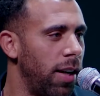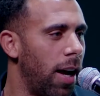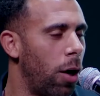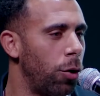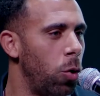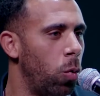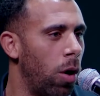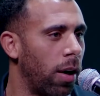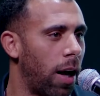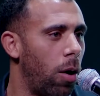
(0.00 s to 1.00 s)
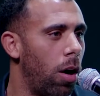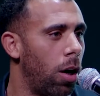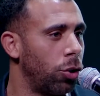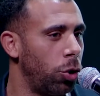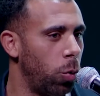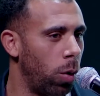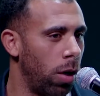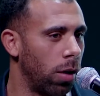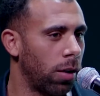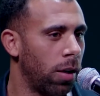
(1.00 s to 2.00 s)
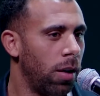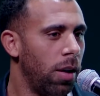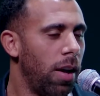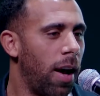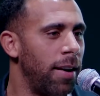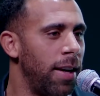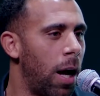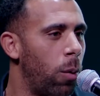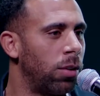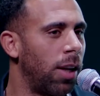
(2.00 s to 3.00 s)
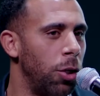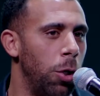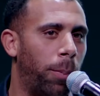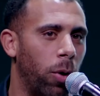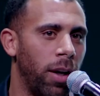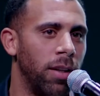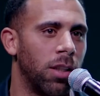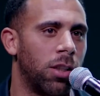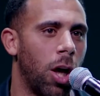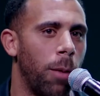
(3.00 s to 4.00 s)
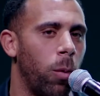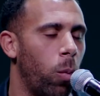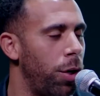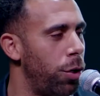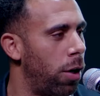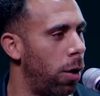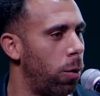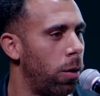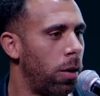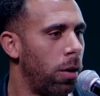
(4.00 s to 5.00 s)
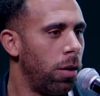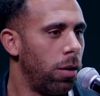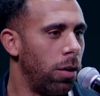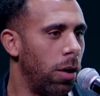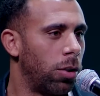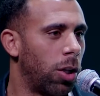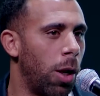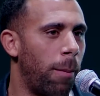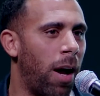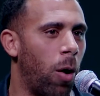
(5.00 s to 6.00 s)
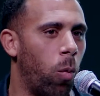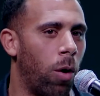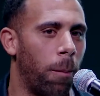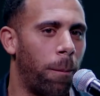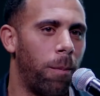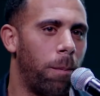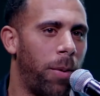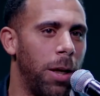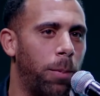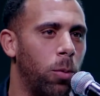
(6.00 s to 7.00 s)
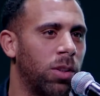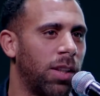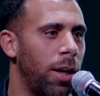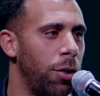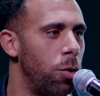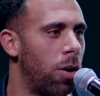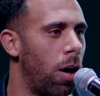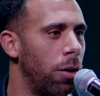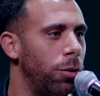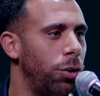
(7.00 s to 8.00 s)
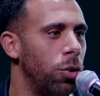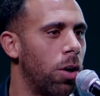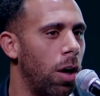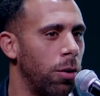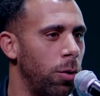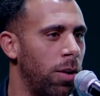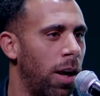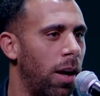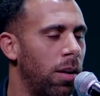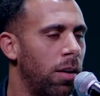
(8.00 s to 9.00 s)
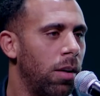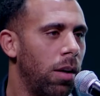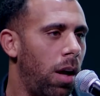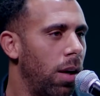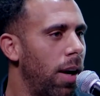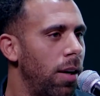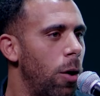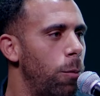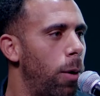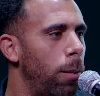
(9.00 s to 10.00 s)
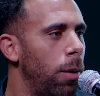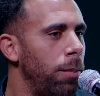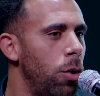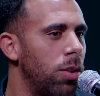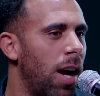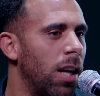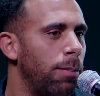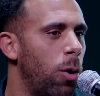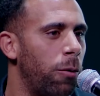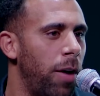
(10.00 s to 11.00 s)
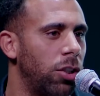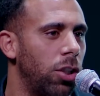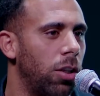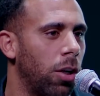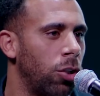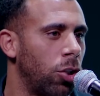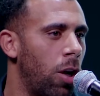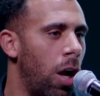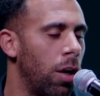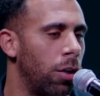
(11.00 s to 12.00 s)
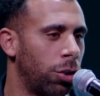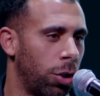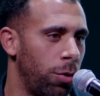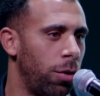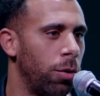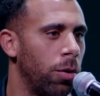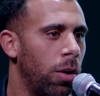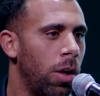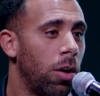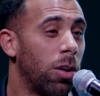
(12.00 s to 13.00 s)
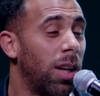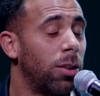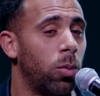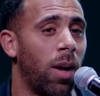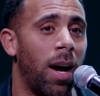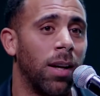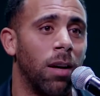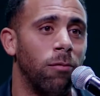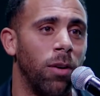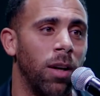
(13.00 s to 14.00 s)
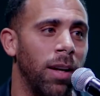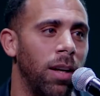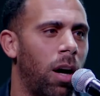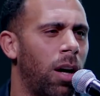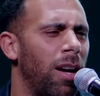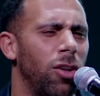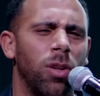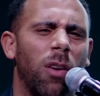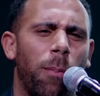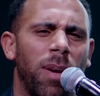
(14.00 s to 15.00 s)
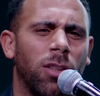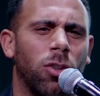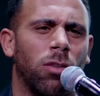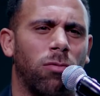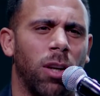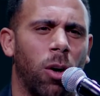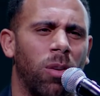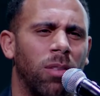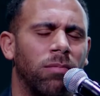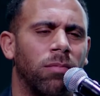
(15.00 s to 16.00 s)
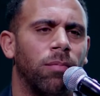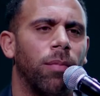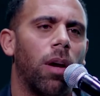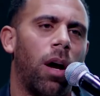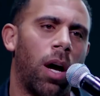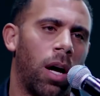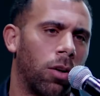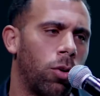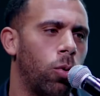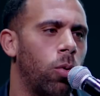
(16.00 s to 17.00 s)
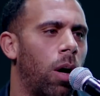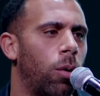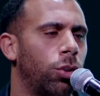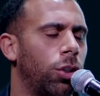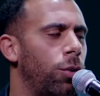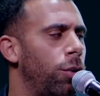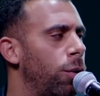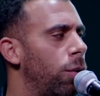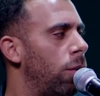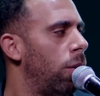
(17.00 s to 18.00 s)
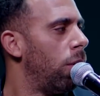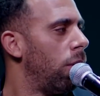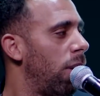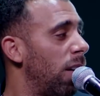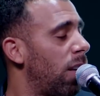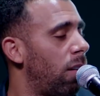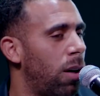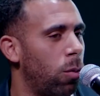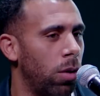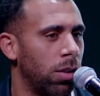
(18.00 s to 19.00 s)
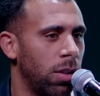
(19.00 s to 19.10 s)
How you work, how hard you work, and the hours that you put in determine where you go. You know, so no matter what people say, you can't do this, you can't do that. Okay, no problem. Use that as motivation to go, you know what, I'm going to show you. Because that's all that I done, really. You'll never be as good as Rio. All right, cool, I'll show you. That's how I was.